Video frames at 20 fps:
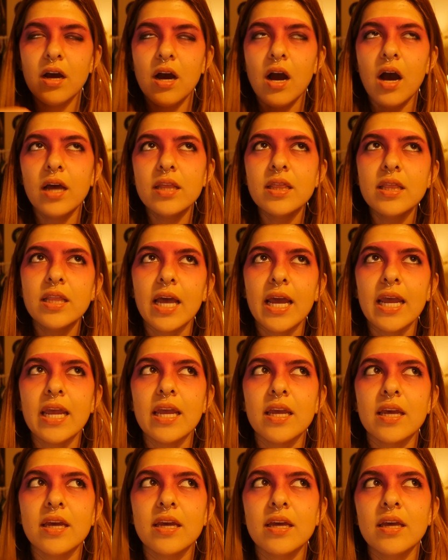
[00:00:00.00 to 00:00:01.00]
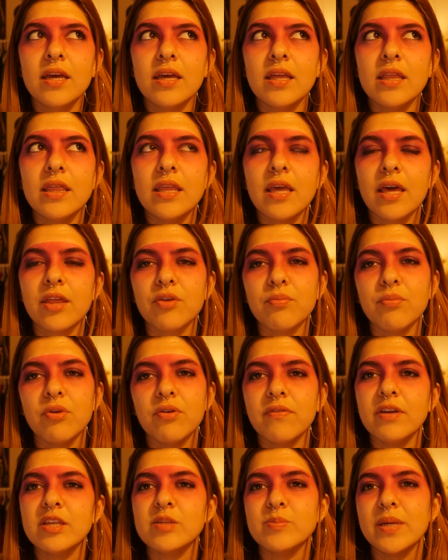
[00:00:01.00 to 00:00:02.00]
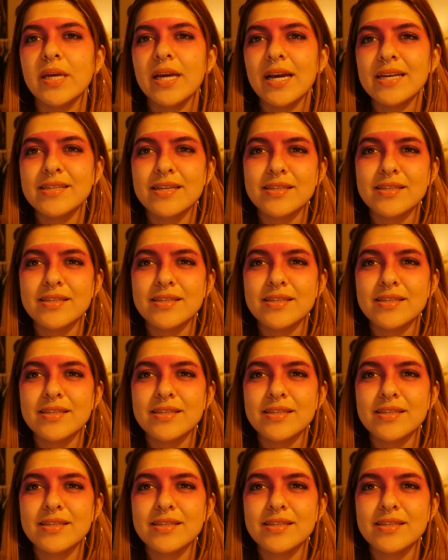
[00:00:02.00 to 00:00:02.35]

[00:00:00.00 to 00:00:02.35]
unlike the other movies because